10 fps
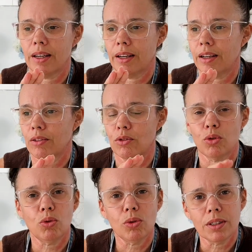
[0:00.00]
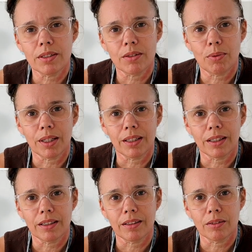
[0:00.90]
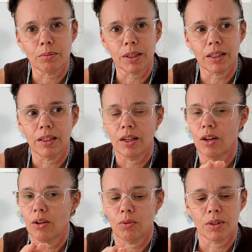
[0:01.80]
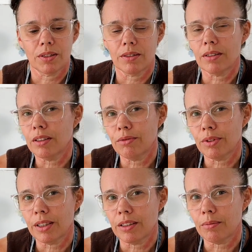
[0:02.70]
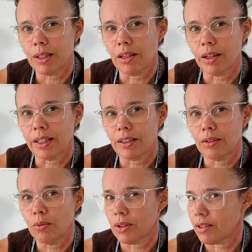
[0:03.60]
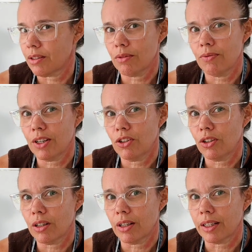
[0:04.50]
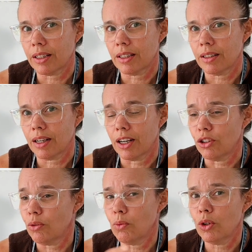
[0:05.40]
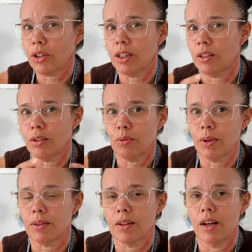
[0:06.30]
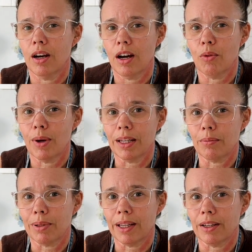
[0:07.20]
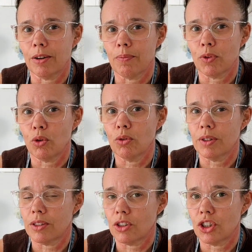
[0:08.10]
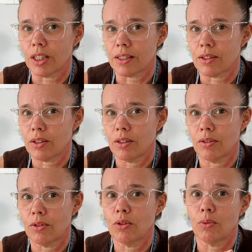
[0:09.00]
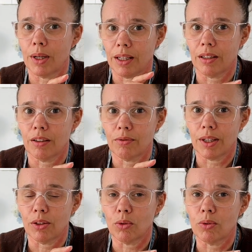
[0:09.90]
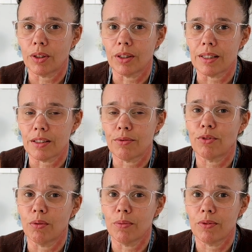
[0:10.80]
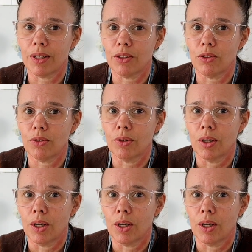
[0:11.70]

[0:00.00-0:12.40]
How tall is the wedding cake going to be? What's delivery going to be like? What's the venue like? Are you working with a wedding planner, or is it just the wedding event organizer from the venue?